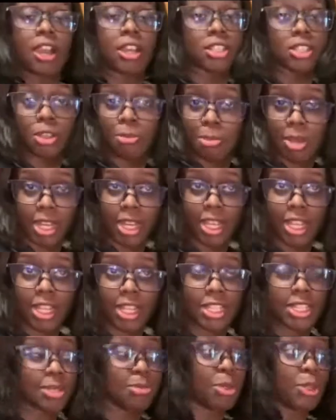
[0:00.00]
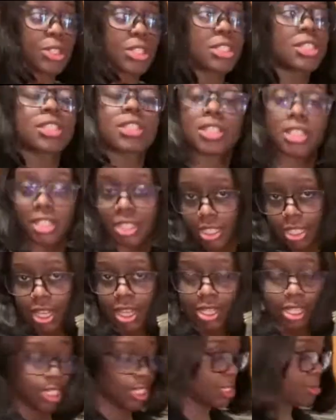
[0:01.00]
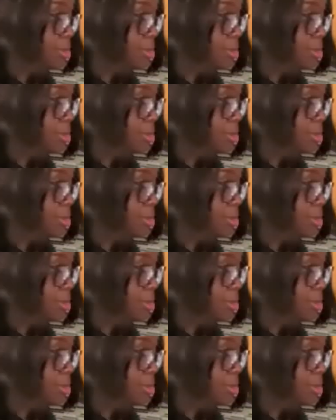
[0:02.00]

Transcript: somebody else, but it's coming.